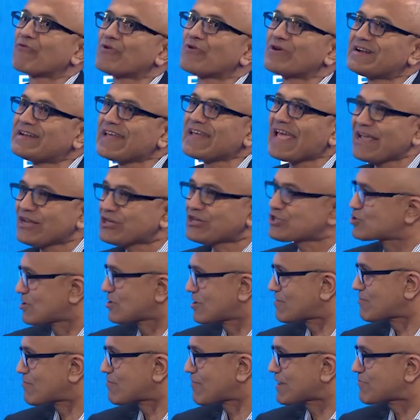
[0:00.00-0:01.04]

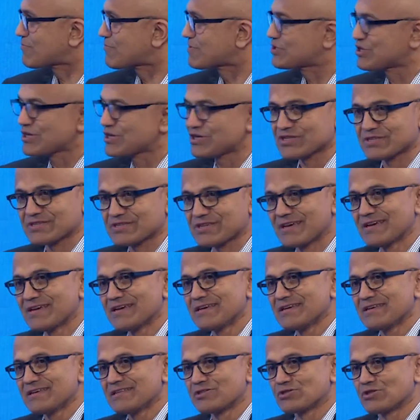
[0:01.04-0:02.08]
foundational, right? Which is
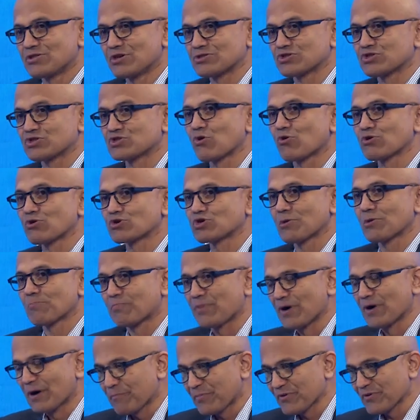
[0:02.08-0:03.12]
the social
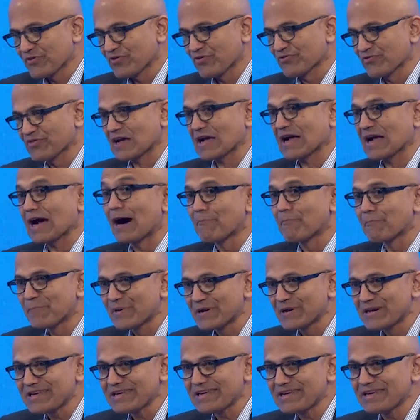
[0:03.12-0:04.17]
purpose of the
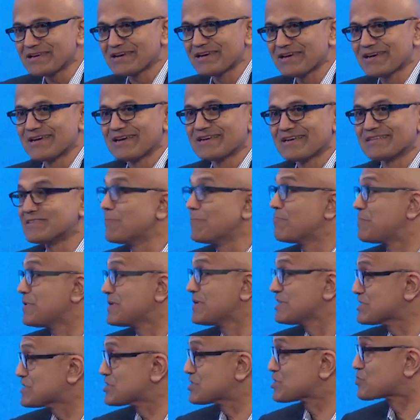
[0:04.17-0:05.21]
company, the
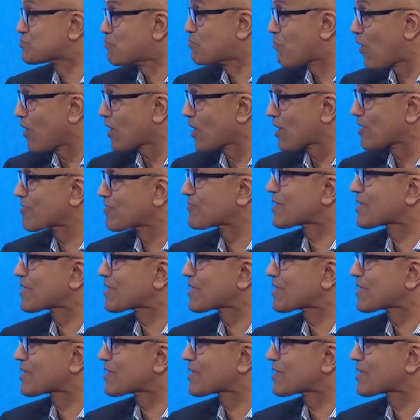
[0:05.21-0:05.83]
business model